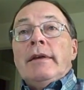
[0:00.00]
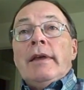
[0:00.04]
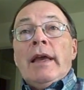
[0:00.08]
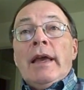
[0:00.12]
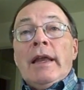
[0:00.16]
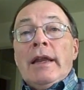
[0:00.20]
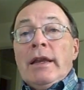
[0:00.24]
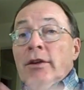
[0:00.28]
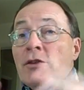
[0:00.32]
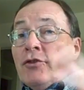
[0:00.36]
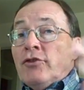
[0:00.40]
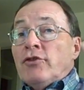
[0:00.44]

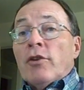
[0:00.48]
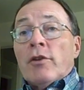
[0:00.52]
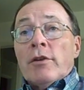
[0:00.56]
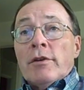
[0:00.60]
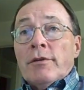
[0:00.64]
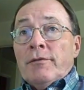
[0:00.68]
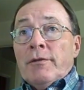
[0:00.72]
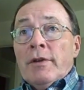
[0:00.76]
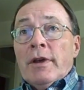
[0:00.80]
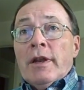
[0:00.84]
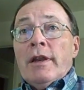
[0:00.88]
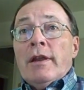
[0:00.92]
Any
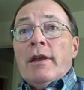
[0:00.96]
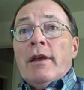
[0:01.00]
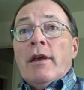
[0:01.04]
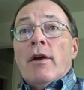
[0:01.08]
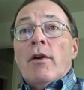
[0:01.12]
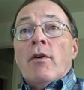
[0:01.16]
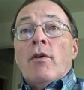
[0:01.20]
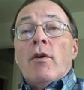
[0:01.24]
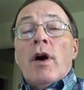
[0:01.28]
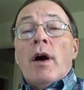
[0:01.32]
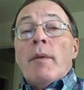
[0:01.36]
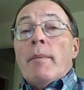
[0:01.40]
short
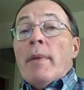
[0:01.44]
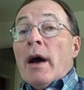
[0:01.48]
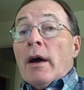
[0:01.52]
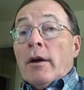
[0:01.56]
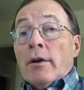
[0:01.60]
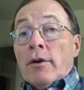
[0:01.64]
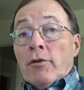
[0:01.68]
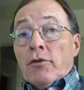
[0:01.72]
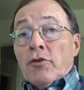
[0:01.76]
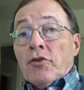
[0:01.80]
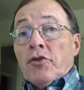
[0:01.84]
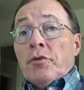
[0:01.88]
video
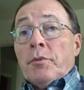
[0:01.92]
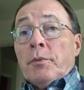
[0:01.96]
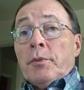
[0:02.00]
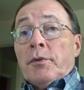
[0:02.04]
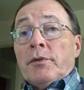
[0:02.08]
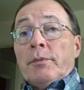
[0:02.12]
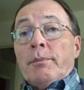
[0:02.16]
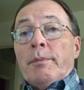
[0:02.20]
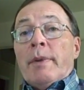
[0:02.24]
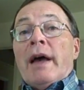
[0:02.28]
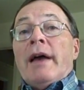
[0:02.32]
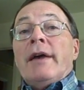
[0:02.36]
about
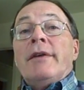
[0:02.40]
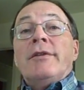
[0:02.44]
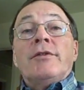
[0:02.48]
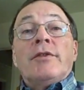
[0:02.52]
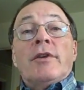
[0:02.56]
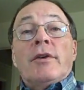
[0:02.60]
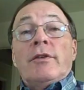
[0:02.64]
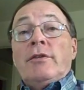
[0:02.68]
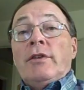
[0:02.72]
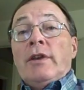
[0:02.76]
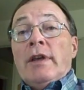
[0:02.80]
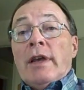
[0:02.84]
groups by a
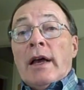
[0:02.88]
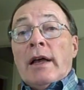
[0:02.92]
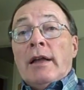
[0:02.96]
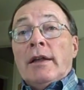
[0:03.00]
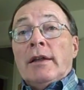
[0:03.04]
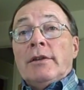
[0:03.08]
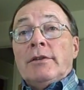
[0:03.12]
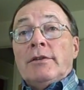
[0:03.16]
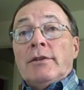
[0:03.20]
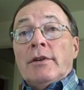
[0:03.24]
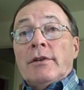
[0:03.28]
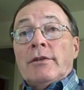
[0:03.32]

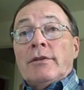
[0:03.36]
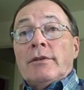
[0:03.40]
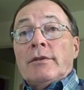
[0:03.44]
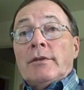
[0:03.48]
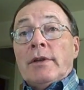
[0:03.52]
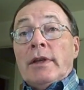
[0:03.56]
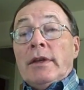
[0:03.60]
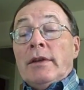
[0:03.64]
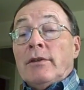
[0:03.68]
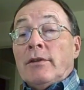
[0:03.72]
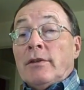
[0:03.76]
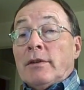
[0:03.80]
sociologist
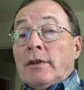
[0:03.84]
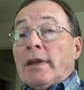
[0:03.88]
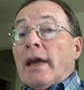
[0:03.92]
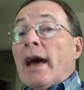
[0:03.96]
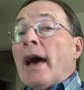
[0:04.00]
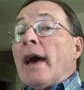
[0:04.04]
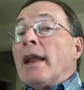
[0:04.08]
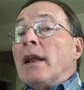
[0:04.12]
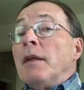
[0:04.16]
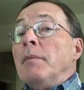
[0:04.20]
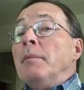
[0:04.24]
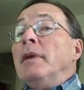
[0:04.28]
has
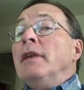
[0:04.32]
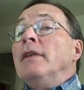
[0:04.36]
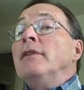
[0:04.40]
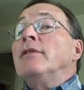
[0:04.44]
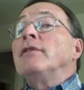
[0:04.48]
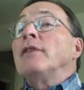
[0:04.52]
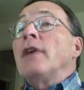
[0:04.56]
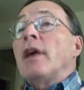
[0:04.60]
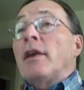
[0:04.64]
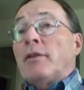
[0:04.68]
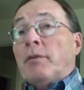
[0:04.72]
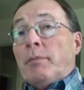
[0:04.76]
got to be
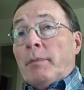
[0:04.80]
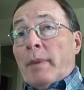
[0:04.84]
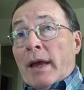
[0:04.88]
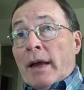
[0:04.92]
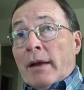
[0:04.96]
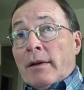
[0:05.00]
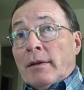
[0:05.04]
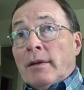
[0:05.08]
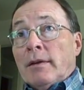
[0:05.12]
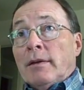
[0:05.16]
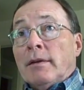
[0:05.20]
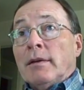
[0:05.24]

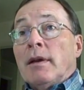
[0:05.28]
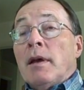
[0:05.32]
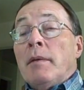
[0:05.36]
suspect.